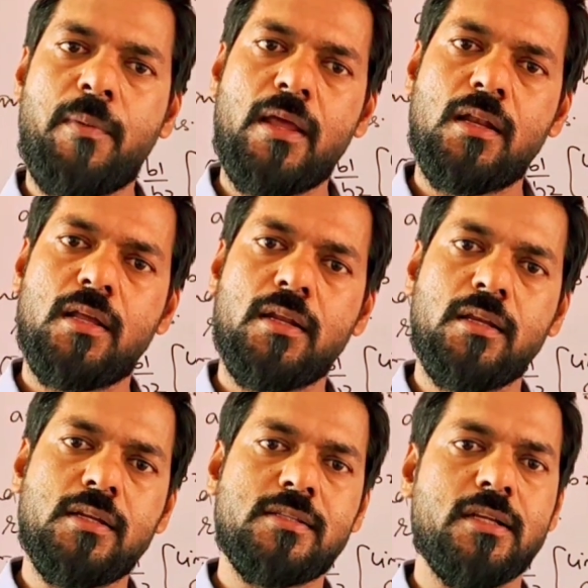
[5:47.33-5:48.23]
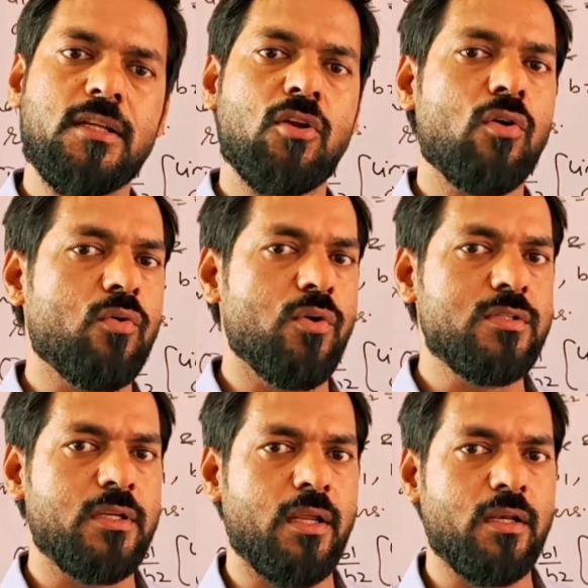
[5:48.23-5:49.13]
parallel, intersecting or
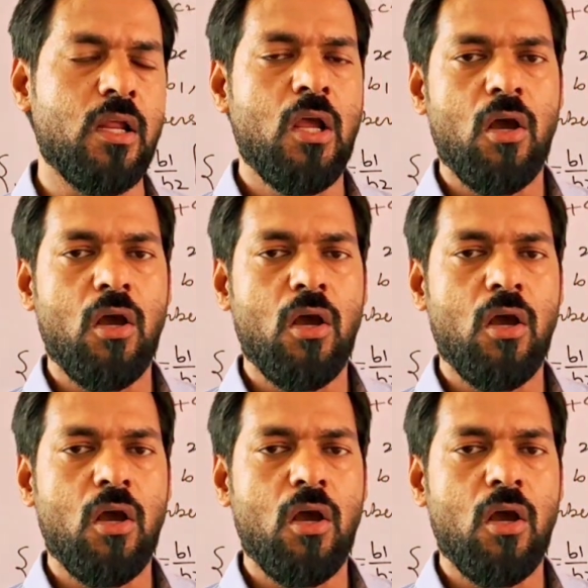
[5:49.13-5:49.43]
coincident,